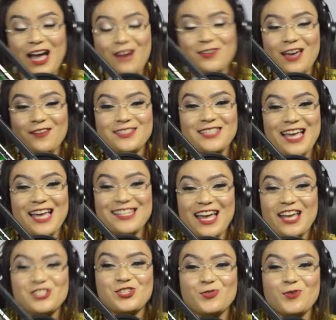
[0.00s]

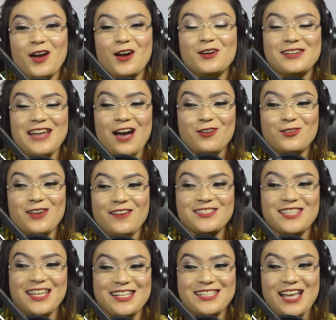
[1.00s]
I
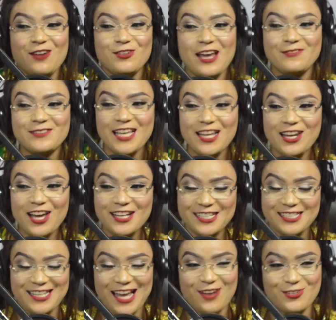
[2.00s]
would have tailored
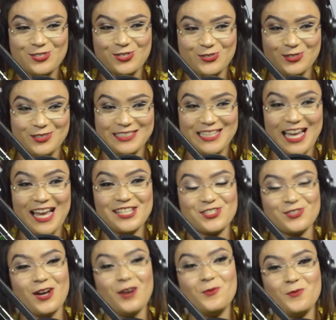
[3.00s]
it down to
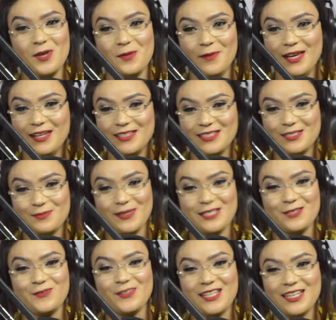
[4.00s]
Nigerian women
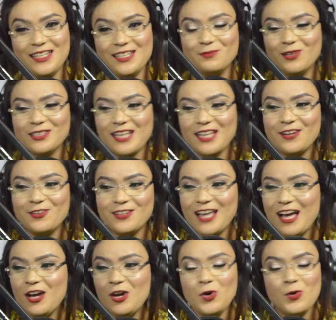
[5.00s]
specifically, but
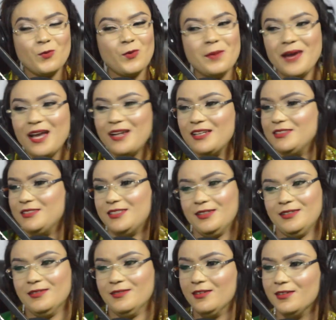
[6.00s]
women in
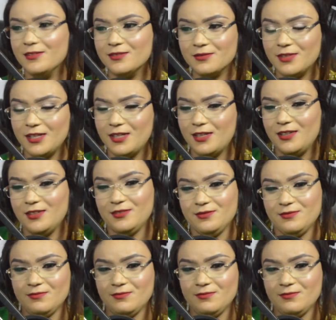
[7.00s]
general, really.